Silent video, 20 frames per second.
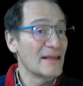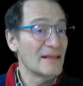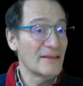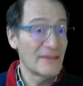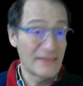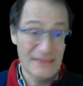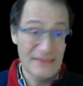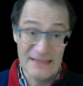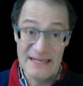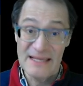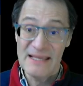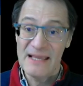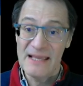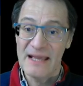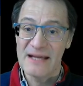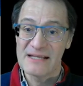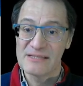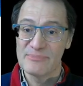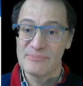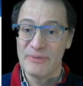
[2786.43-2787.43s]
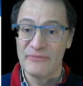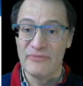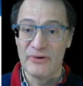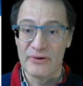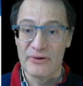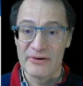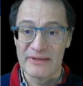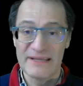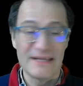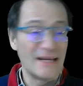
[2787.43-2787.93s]
years before.
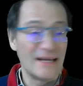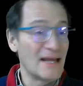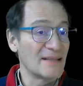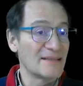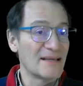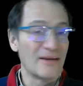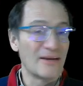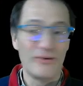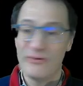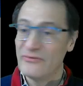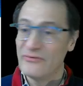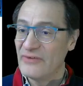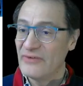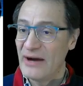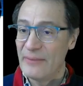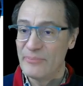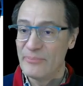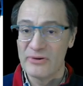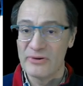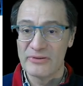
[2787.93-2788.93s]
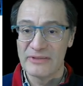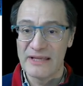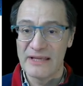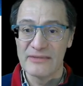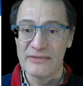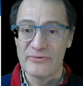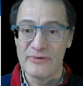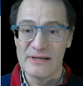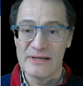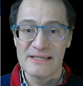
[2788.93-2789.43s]
The landing of Apollo 10
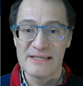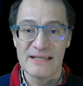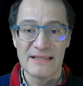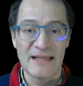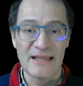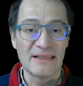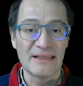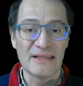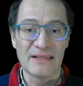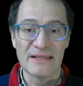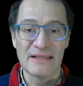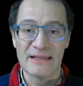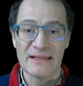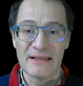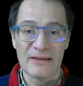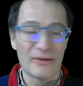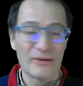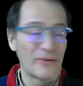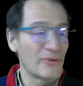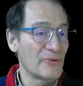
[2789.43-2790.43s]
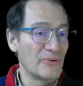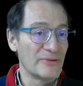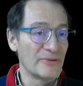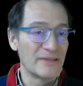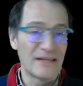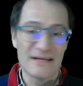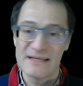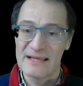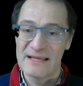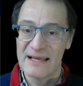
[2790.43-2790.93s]
was in
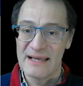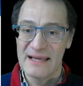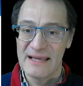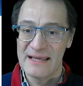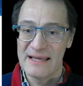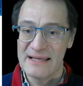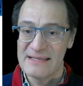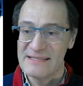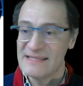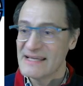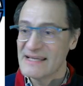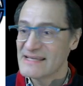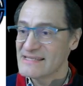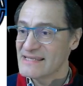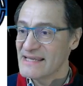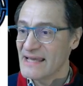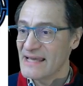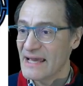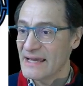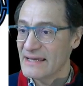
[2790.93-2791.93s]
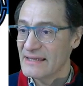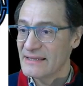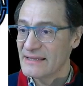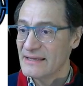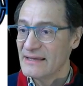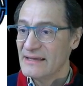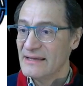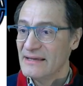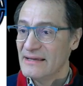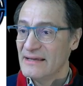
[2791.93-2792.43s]
1968.
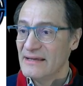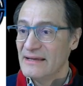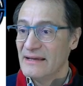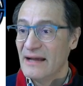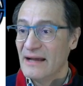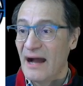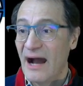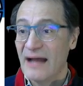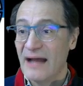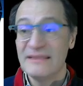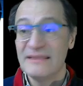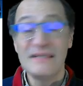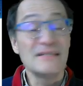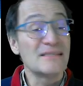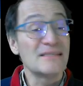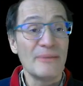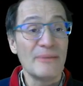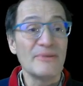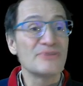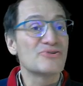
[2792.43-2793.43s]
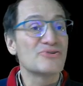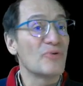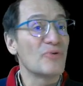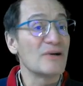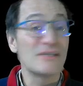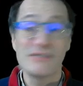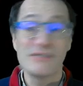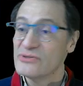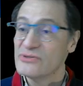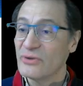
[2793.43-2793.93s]
And this damage was
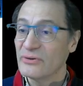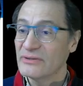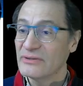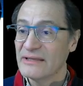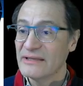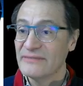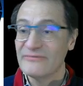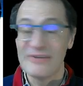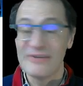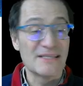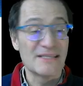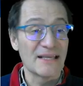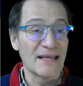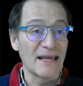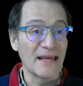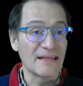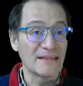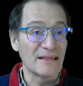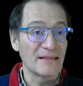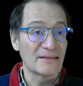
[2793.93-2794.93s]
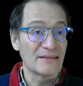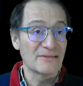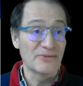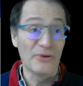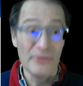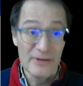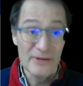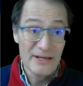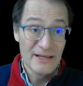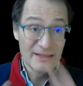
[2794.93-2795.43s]
not investigated. So
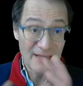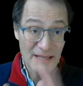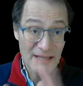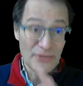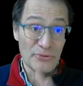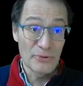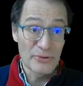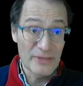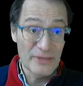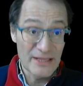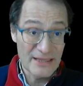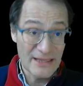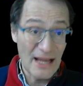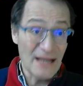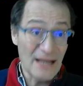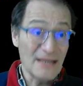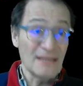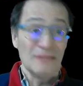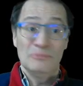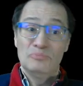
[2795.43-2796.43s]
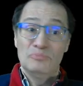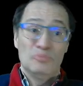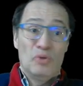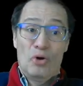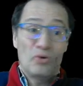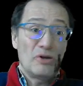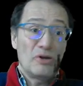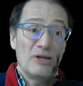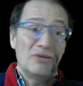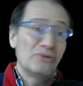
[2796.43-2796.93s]
they took the tank.
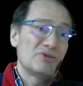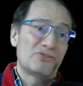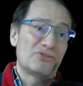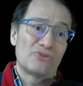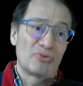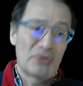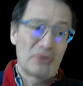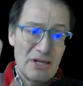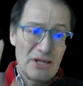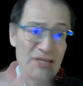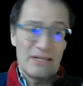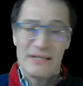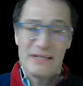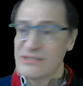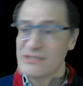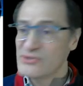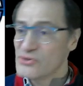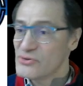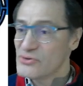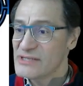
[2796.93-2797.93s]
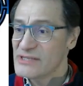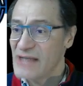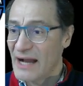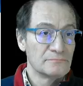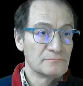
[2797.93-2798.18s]
Okay, it's okay, let's use a...